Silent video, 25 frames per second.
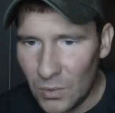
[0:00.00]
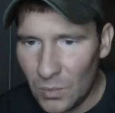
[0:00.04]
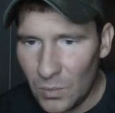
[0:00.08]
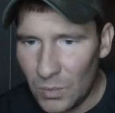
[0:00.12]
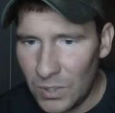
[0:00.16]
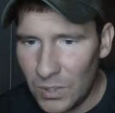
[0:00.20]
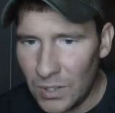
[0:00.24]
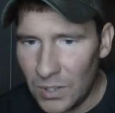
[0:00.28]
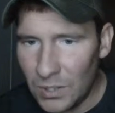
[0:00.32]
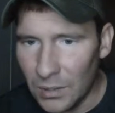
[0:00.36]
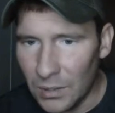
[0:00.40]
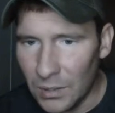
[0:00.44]

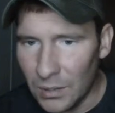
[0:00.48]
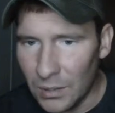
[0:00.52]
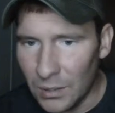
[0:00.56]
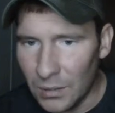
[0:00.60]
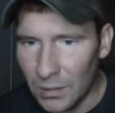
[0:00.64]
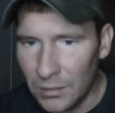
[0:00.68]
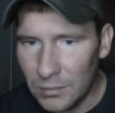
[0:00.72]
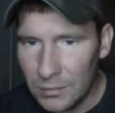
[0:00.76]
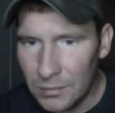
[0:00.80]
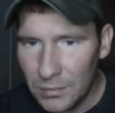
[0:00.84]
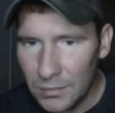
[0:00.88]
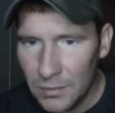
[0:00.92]
We
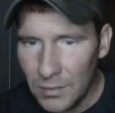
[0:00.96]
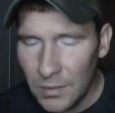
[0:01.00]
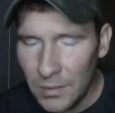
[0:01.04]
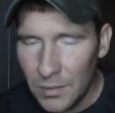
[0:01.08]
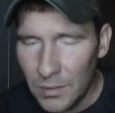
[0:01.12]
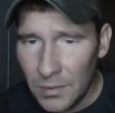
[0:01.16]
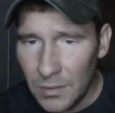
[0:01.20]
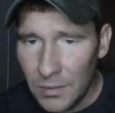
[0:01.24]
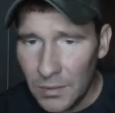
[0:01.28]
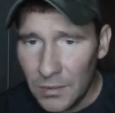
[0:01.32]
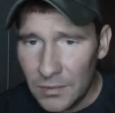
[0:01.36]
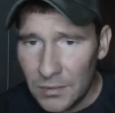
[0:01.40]

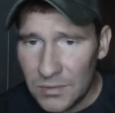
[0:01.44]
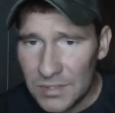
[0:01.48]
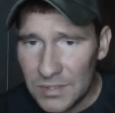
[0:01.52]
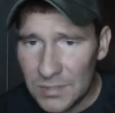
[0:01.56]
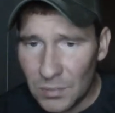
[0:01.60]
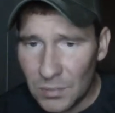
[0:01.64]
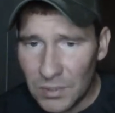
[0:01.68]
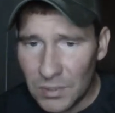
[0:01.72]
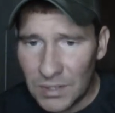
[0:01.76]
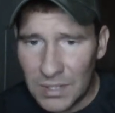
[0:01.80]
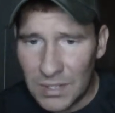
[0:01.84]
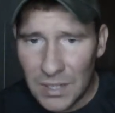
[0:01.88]
just
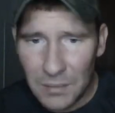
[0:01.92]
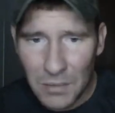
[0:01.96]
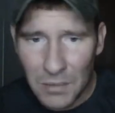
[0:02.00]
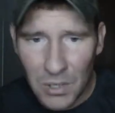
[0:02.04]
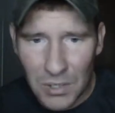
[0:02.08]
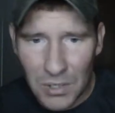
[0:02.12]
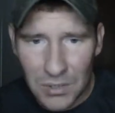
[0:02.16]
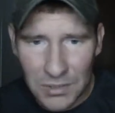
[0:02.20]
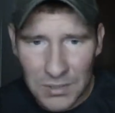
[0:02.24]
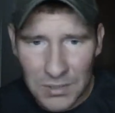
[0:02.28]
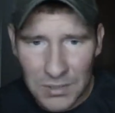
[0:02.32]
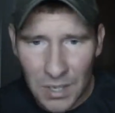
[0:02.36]
want to come
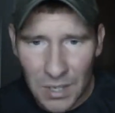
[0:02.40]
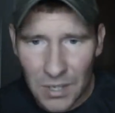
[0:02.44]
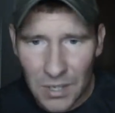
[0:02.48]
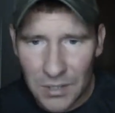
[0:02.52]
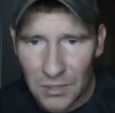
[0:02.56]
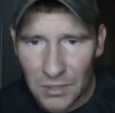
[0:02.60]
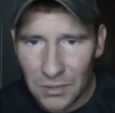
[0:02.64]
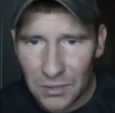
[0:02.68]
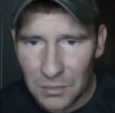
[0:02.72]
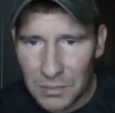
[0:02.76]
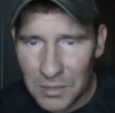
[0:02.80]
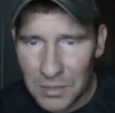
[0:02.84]
on and talk a
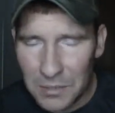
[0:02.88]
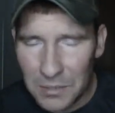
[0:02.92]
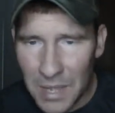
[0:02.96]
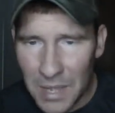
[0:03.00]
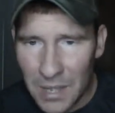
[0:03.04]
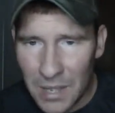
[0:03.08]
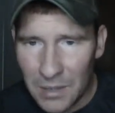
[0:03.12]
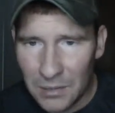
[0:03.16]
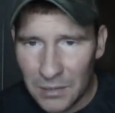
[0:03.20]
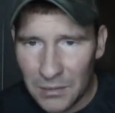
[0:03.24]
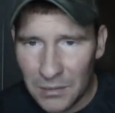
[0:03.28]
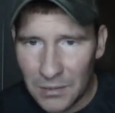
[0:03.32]
little bit
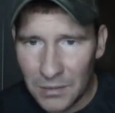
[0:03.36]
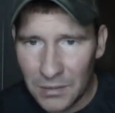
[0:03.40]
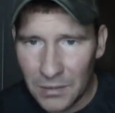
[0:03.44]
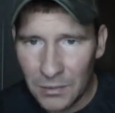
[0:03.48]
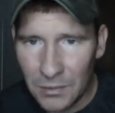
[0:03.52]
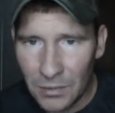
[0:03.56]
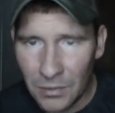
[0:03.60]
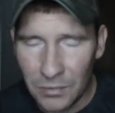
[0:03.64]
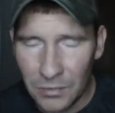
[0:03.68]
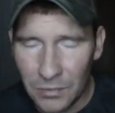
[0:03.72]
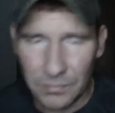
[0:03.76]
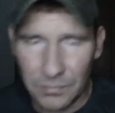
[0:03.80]
about,
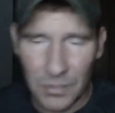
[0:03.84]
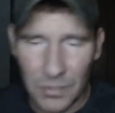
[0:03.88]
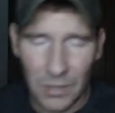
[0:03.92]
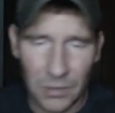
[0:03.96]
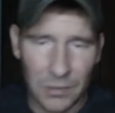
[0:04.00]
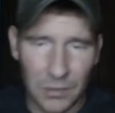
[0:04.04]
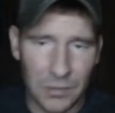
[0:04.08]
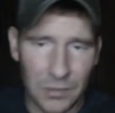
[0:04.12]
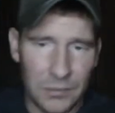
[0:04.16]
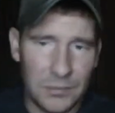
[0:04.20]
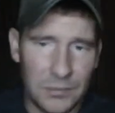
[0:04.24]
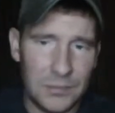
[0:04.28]

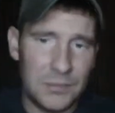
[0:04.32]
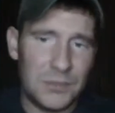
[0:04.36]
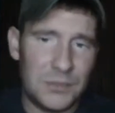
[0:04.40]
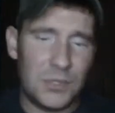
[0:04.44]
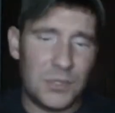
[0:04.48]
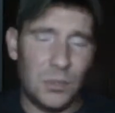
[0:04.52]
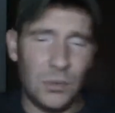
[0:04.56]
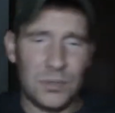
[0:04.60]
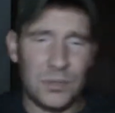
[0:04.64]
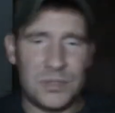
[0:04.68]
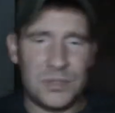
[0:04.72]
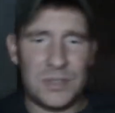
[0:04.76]
our
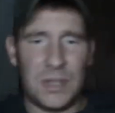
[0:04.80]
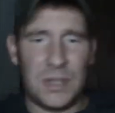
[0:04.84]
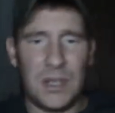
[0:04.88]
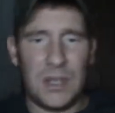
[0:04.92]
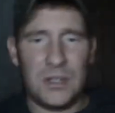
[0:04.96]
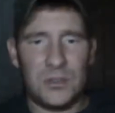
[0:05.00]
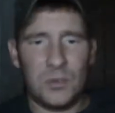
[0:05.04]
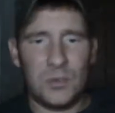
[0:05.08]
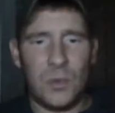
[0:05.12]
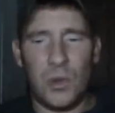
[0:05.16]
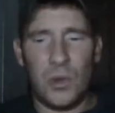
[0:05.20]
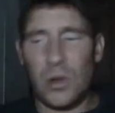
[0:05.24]
tour
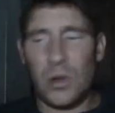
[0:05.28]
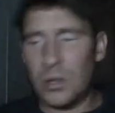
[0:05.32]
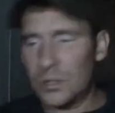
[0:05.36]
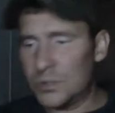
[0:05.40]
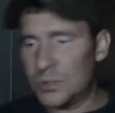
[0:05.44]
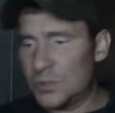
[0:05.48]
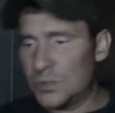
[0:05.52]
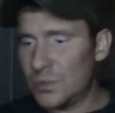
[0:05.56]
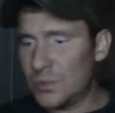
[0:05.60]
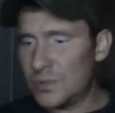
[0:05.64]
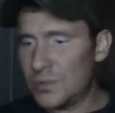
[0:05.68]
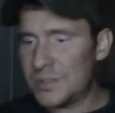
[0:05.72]
schedule, haunted
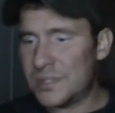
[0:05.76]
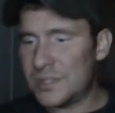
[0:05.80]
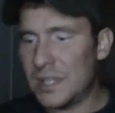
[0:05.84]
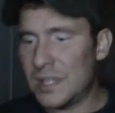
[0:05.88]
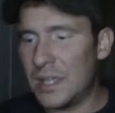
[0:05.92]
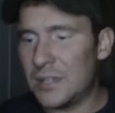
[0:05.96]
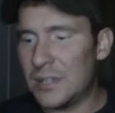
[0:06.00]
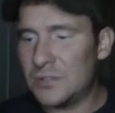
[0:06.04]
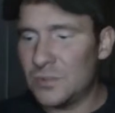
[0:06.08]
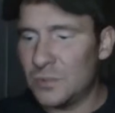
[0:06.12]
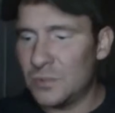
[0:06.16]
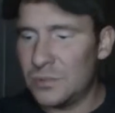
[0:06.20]
tour
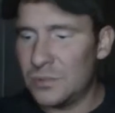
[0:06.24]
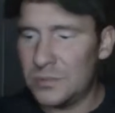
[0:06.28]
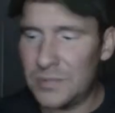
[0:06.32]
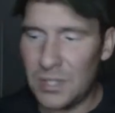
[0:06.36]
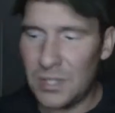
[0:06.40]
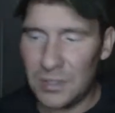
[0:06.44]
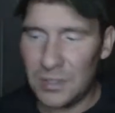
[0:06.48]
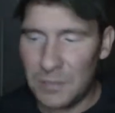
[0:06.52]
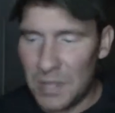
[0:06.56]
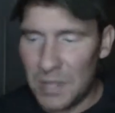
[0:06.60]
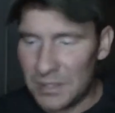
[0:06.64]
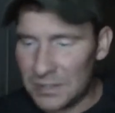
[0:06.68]
schedule,
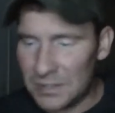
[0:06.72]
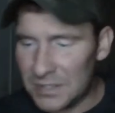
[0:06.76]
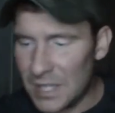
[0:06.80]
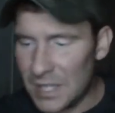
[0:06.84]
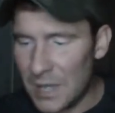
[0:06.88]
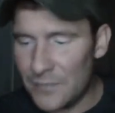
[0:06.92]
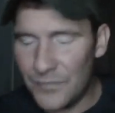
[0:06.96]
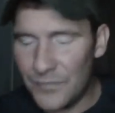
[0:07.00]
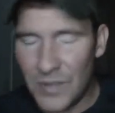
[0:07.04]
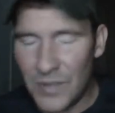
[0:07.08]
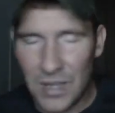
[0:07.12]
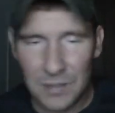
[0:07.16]
talk about the
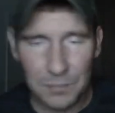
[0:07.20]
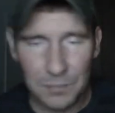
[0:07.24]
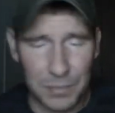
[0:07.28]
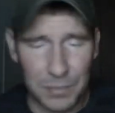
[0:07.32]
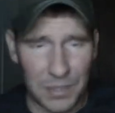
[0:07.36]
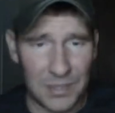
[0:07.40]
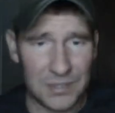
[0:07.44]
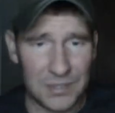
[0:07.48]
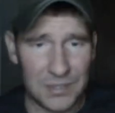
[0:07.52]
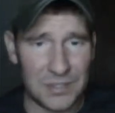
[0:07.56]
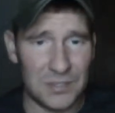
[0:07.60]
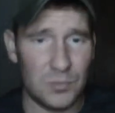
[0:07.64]
top 5
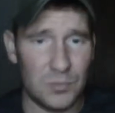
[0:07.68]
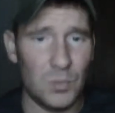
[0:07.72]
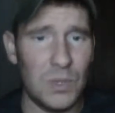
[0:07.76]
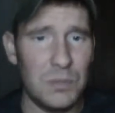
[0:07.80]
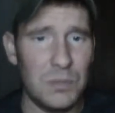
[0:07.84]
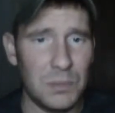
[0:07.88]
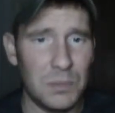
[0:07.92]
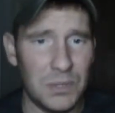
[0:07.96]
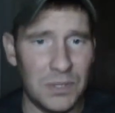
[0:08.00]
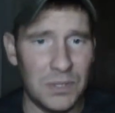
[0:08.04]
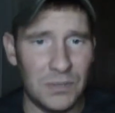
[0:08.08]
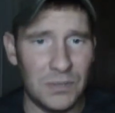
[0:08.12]
places we
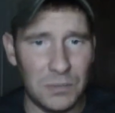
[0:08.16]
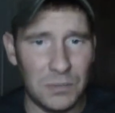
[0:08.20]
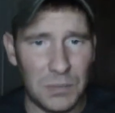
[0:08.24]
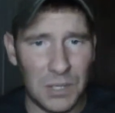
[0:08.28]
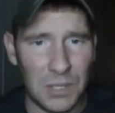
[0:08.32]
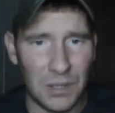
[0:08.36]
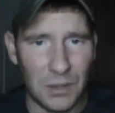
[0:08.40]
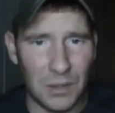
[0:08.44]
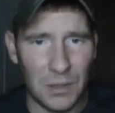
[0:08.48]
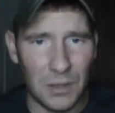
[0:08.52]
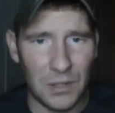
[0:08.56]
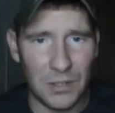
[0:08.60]
believe to be
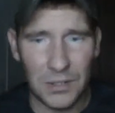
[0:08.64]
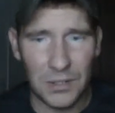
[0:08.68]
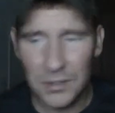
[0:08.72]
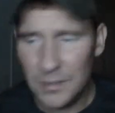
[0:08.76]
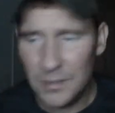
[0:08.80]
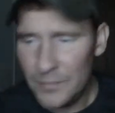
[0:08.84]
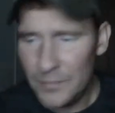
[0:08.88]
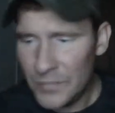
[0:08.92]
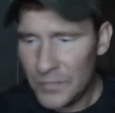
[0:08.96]
haunted.